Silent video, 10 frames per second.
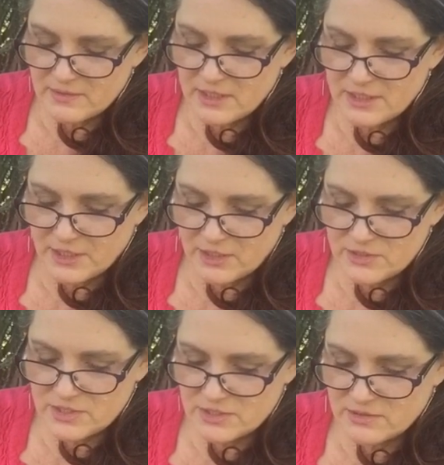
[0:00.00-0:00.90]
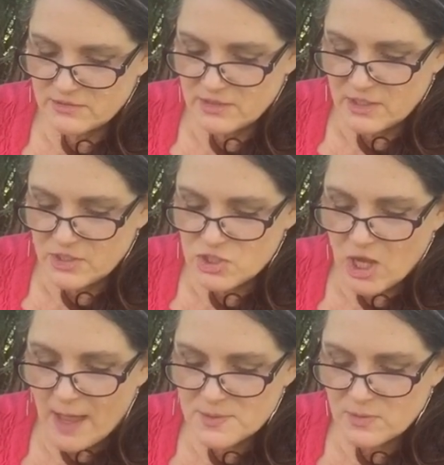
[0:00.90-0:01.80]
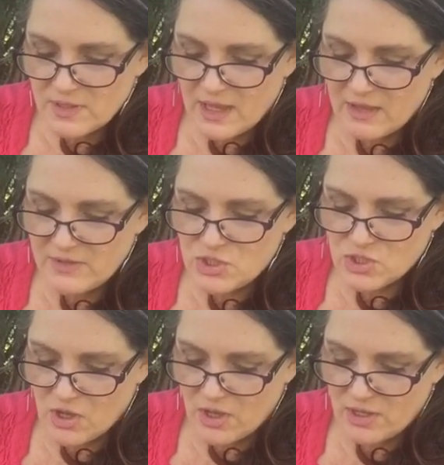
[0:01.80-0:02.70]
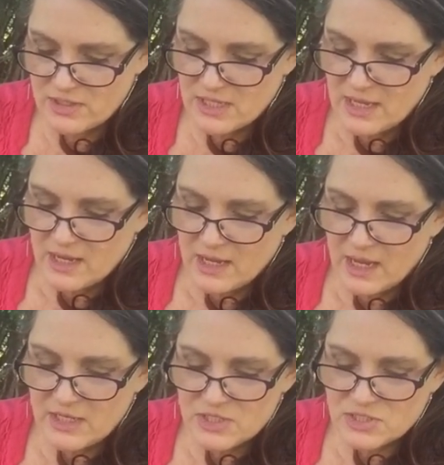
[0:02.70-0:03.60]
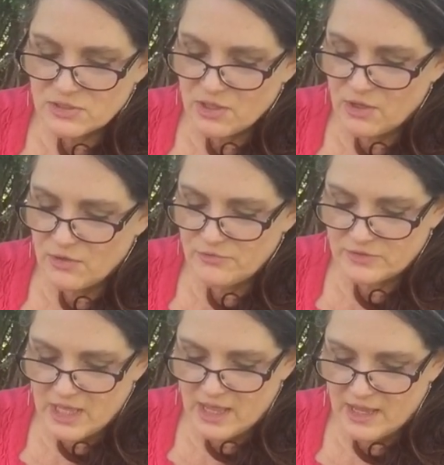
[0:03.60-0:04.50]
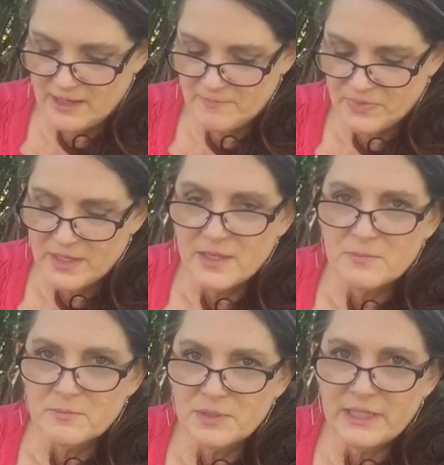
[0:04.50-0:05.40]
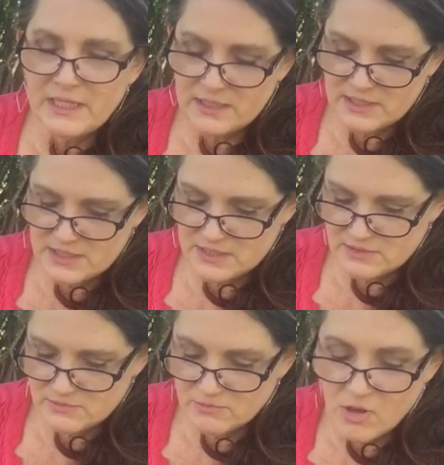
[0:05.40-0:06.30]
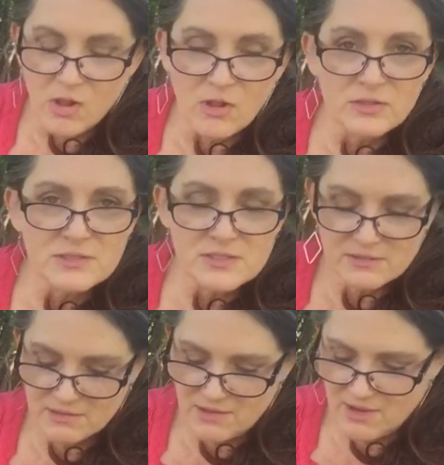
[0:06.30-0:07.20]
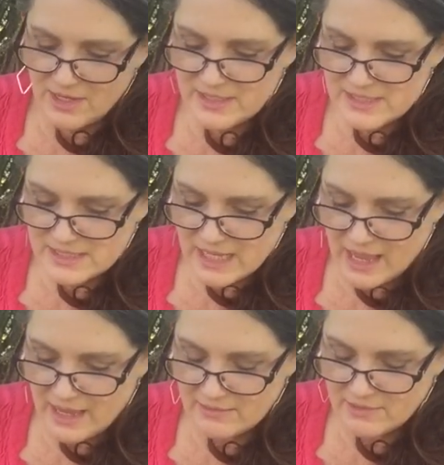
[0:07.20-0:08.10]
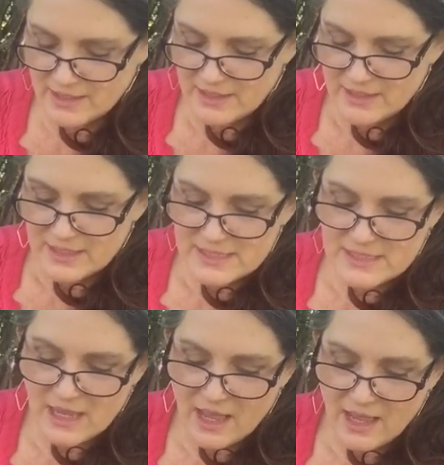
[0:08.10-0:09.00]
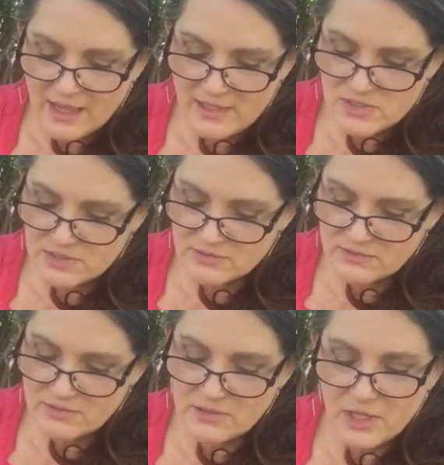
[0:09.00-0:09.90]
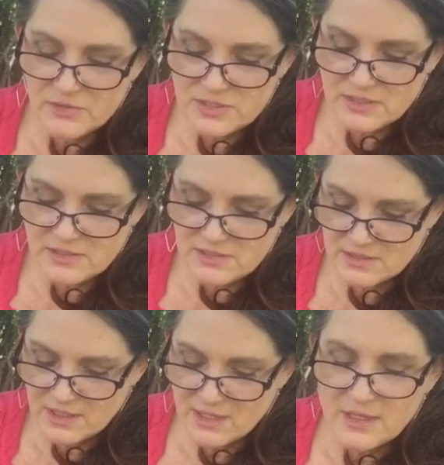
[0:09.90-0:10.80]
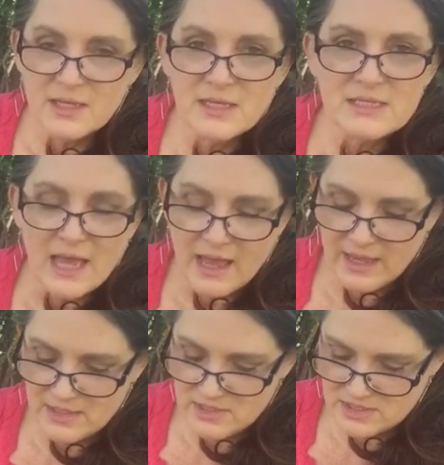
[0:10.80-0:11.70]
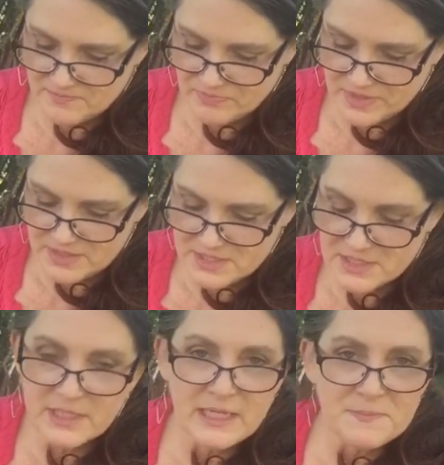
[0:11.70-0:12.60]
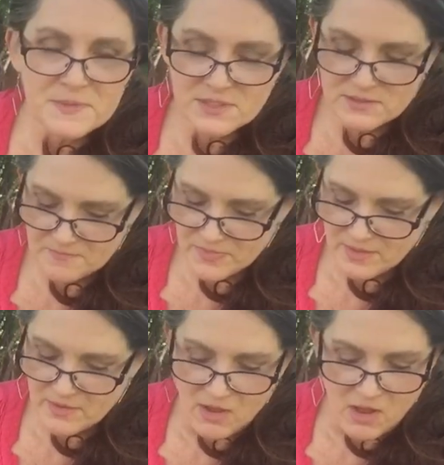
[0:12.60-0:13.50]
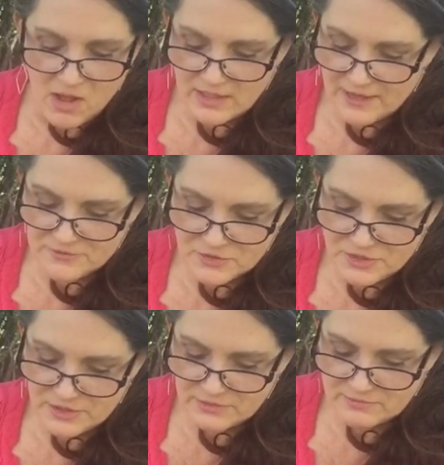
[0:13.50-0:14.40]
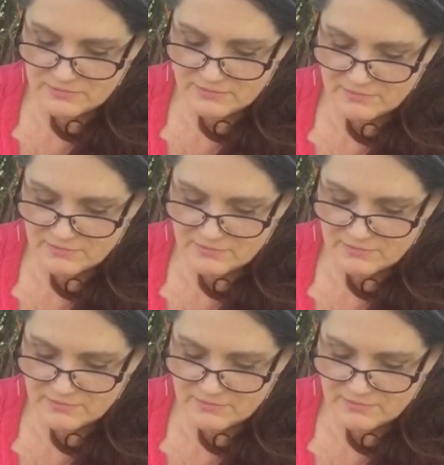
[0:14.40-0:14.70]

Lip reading: alert, chops with heavy jaws at a slow fly, blinks, rolls on his side, sighs, closes his eyes, sleeps all afternoon